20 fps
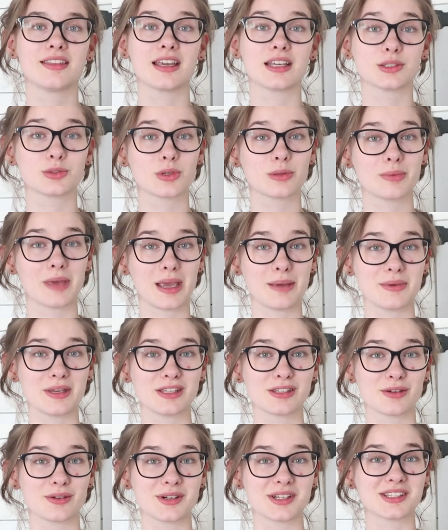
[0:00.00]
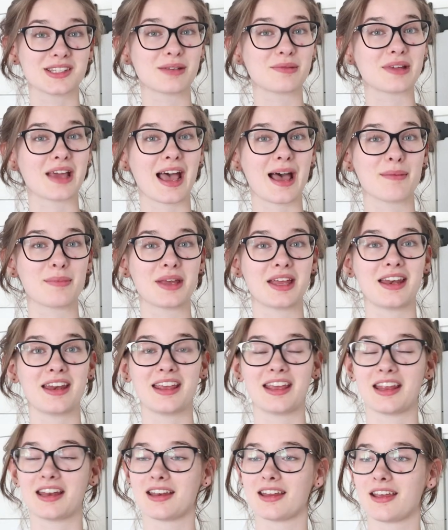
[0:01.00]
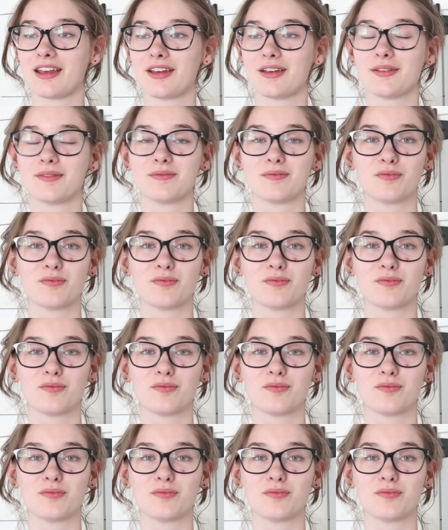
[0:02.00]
Things with babies always seem to happen in